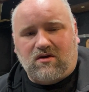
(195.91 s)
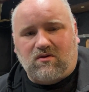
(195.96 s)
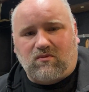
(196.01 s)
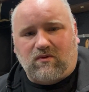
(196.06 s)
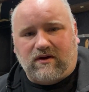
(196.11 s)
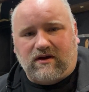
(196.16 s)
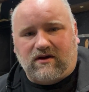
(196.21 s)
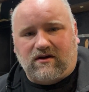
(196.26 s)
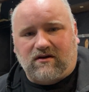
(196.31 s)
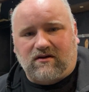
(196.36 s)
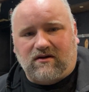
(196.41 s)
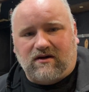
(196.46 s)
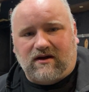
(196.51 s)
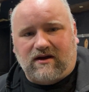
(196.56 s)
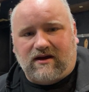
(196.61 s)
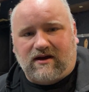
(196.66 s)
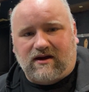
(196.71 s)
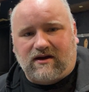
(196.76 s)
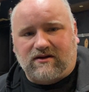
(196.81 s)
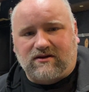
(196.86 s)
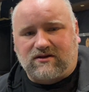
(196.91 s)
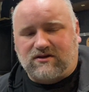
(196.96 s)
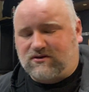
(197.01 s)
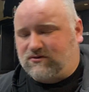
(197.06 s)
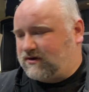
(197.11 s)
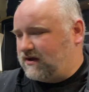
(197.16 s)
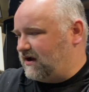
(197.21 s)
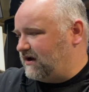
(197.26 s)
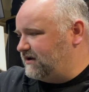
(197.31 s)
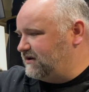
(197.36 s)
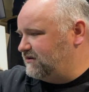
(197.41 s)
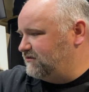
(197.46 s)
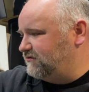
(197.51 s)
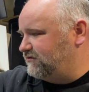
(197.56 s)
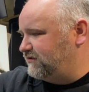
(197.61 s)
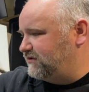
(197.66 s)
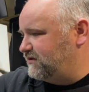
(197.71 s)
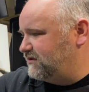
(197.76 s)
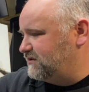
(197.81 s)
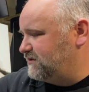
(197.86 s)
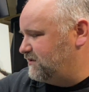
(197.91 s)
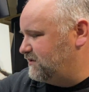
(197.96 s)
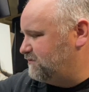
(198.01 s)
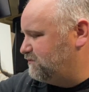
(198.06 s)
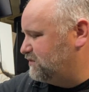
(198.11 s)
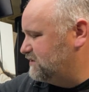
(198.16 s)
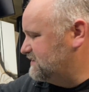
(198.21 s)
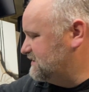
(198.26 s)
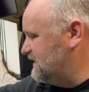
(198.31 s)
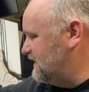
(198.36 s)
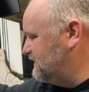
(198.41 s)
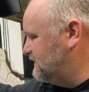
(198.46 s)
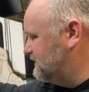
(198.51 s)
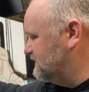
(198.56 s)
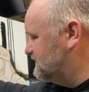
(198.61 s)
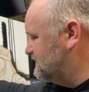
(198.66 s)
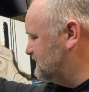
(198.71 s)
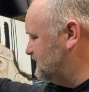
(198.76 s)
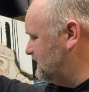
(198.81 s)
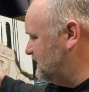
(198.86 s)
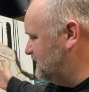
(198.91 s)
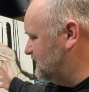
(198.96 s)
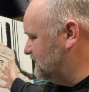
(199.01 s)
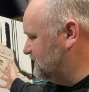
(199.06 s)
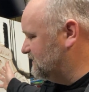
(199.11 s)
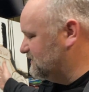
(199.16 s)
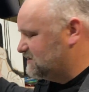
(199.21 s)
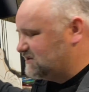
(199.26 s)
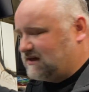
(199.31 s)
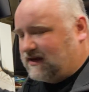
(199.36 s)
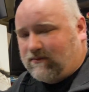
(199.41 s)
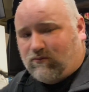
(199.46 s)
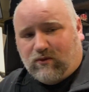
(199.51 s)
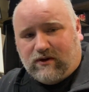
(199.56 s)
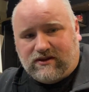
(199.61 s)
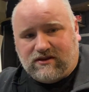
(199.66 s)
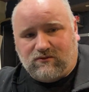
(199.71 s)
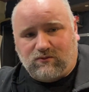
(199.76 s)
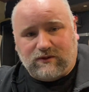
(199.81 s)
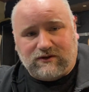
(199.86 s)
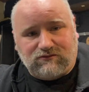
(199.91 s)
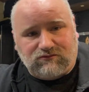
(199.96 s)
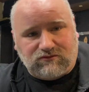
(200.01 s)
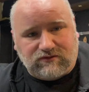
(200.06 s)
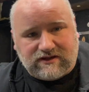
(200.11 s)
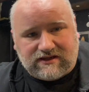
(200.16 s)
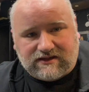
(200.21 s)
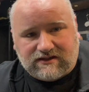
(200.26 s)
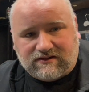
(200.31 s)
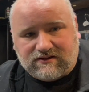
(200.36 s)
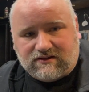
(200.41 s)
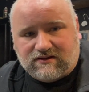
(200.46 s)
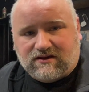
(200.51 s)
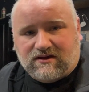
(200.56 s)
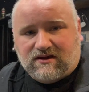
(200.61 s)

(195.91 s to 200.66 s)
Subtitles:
where you kind of present the scene in the same way that we read.